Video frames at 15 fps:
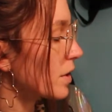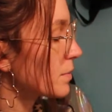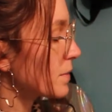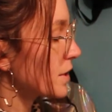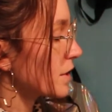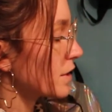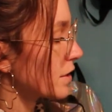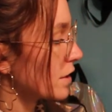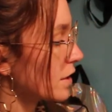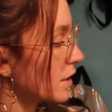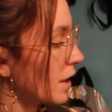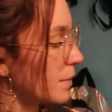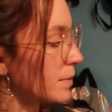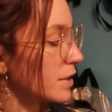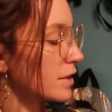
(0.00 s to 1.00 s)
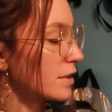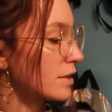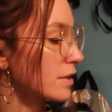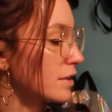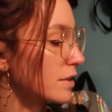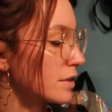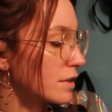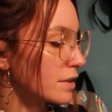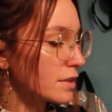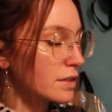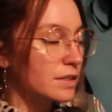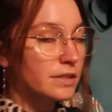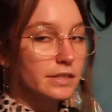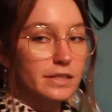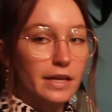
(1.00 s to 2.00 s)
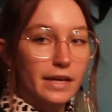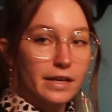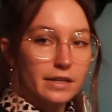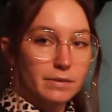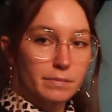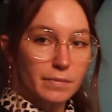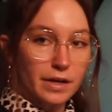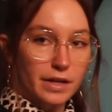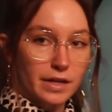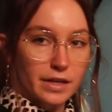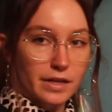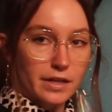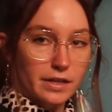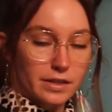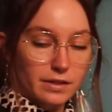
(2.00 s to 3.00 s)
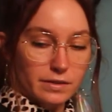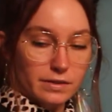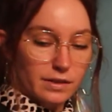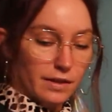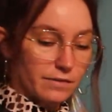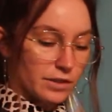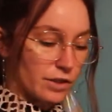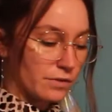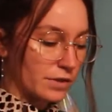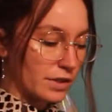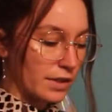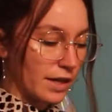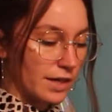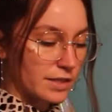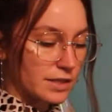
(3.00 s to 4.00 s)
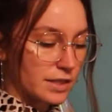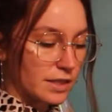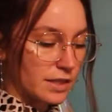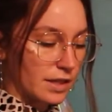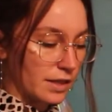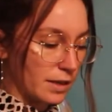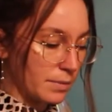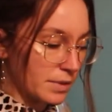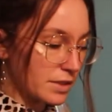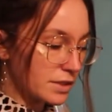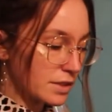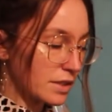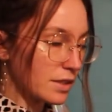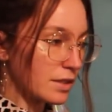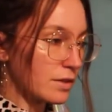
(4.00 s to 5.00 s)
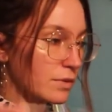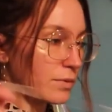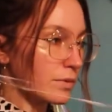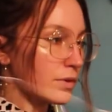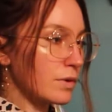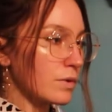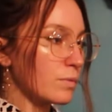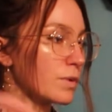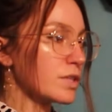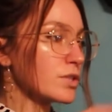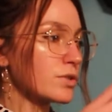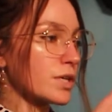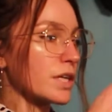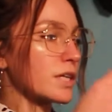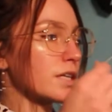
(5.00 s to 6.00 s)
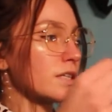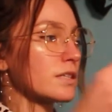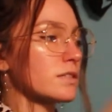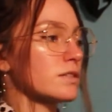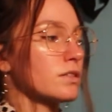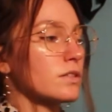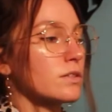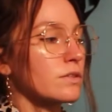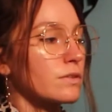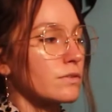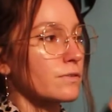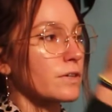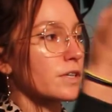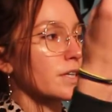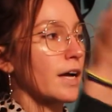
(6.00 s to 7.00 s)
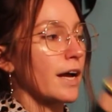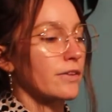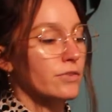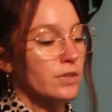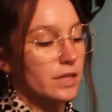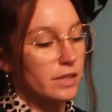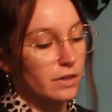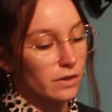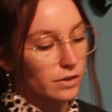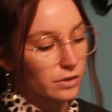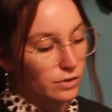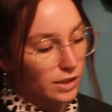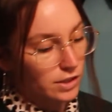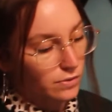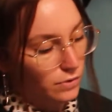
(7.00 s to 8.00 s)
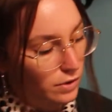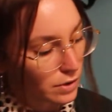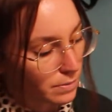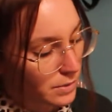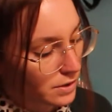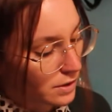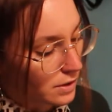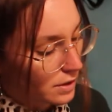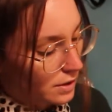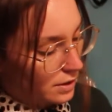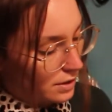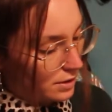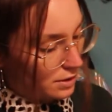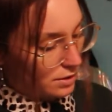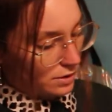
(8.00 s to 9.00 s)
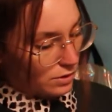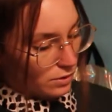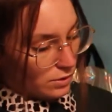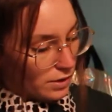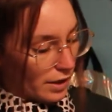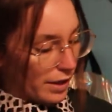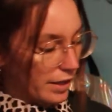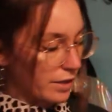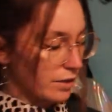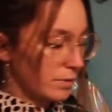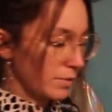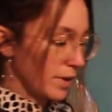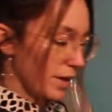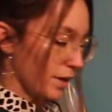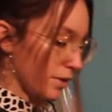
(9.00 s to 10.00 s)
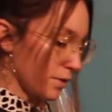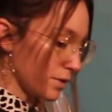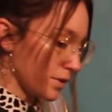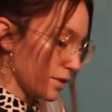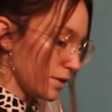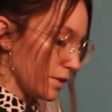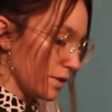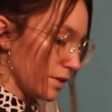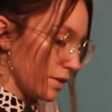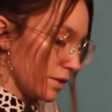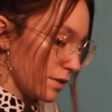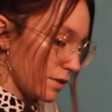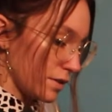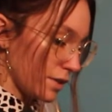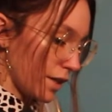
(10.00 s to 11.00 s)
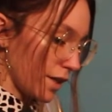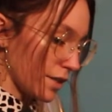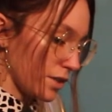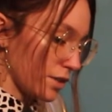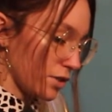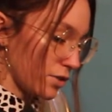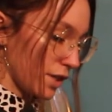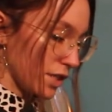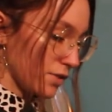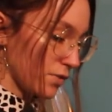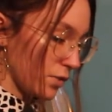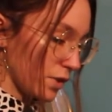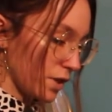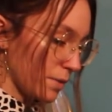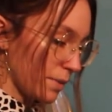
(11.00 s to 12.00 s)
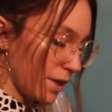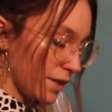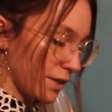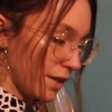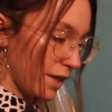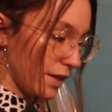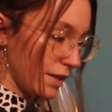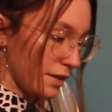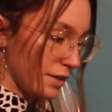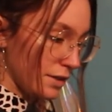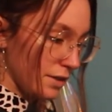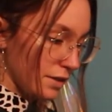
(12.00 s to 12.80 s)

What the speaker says: I'm here, I'm going to take my leftover elastic and I'm just going to, one trick is to, for gathering on dress forms, is to tie it around tight to the dress form, and then